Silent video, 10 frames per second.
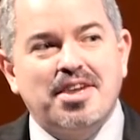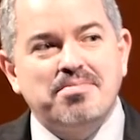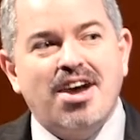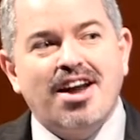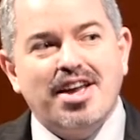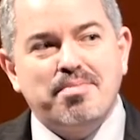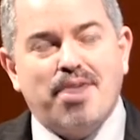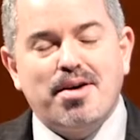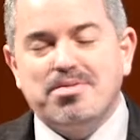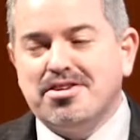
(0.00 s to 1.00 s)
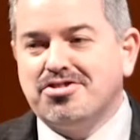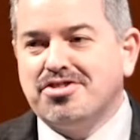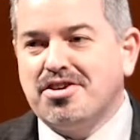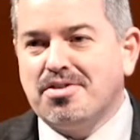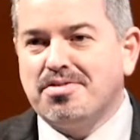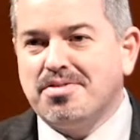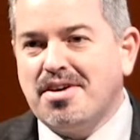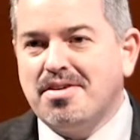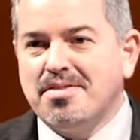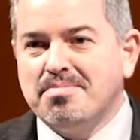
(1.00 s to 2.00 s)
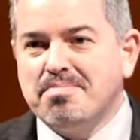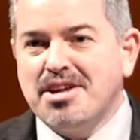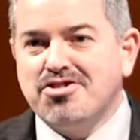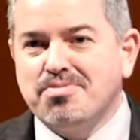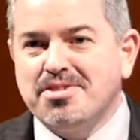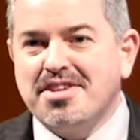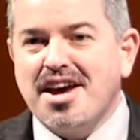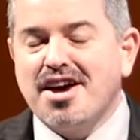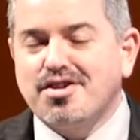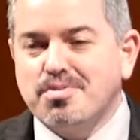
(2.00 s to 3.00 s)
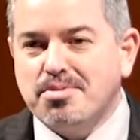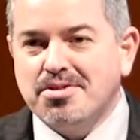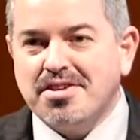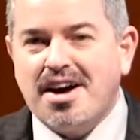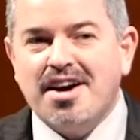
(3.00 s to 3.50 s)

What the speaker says: am not a population health management expert.